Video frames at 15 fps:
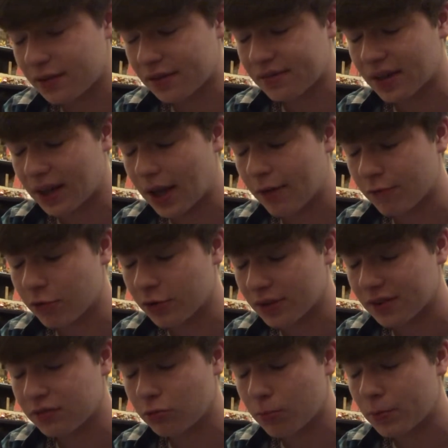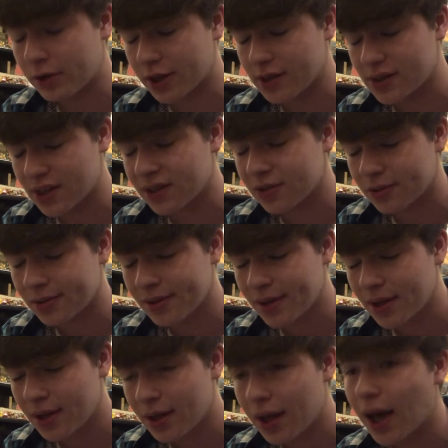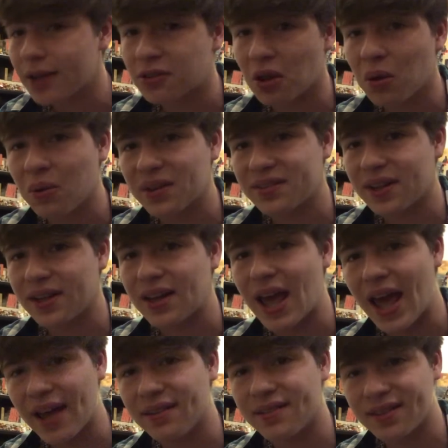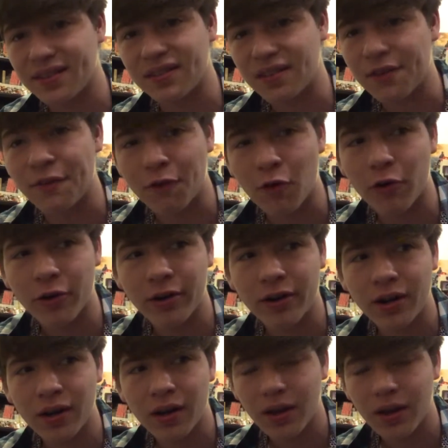This is a game for the Super Nintendo. I thought it was an N64,